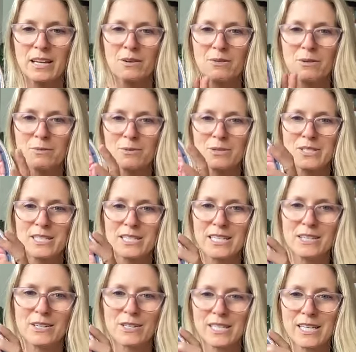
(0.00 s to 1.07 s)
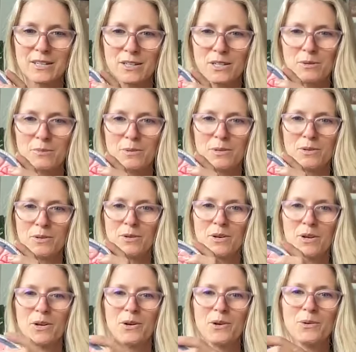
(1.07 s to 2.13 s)
When we're sitting all day on a computer,
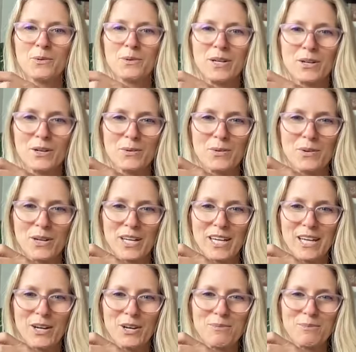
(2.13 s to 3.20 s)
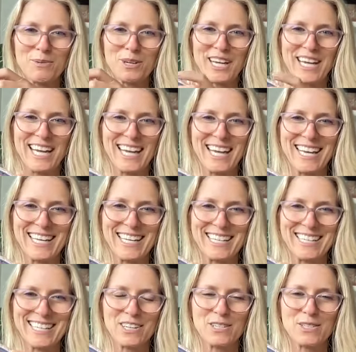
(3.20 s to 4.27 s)
we are working our brain.
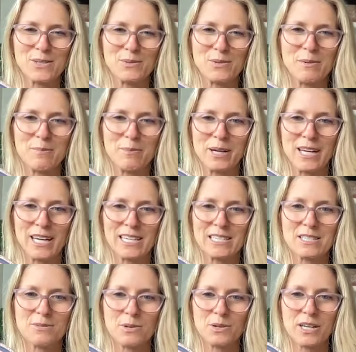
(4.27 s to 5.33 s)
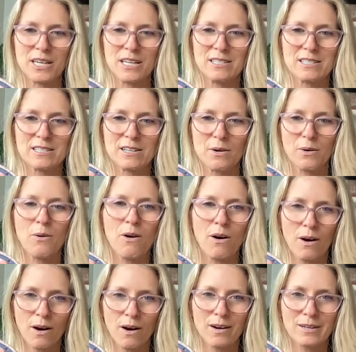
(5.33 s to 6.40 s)
Our sweet brain is working so
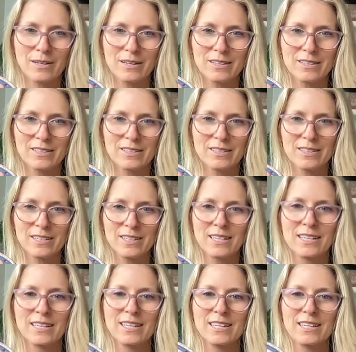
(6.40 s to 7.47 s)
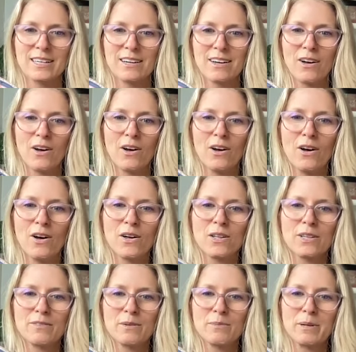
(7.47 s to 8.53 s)
hard. All
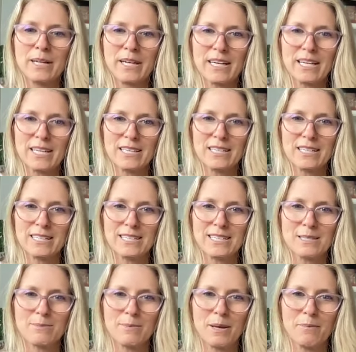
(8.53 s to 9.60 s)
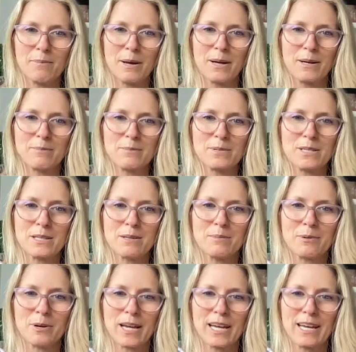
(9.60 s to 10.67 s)
of the blood is being pumped to the
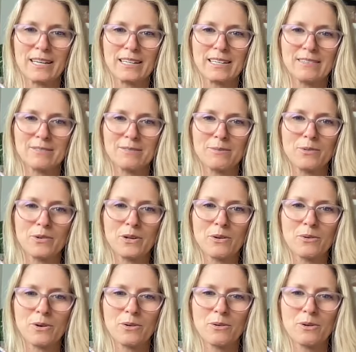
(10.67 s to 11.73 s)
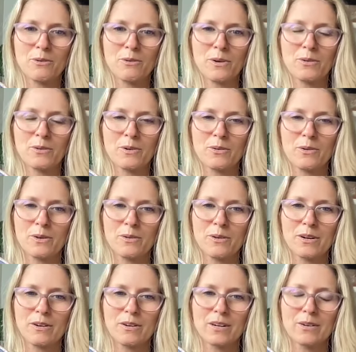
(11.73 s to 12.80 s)
brain. Work, work, work, work, work, work,
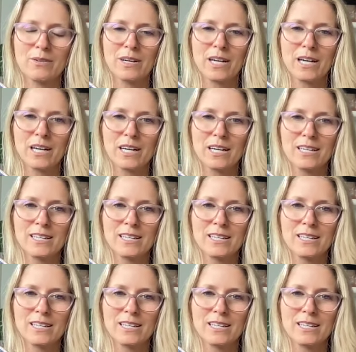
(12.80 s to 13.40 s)
work, work, work.